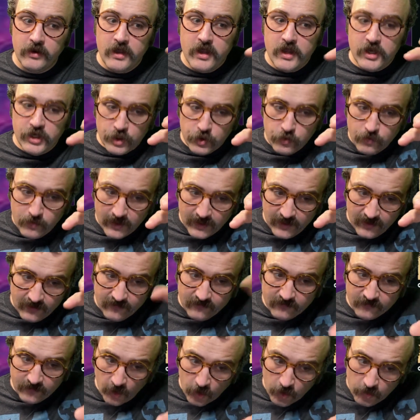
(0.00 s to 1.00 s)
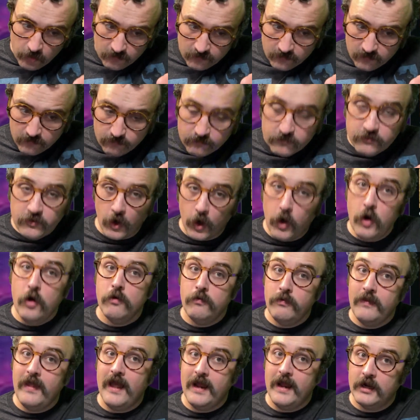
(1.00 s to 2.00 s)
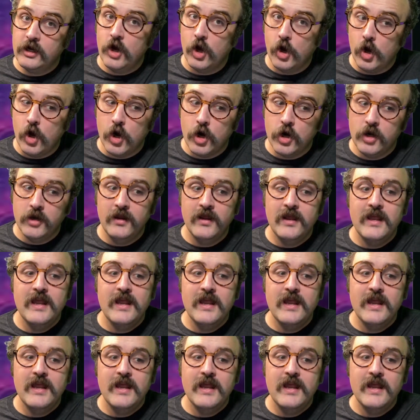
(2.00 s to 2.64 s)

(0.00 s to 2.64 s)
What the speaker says: you can turn that card.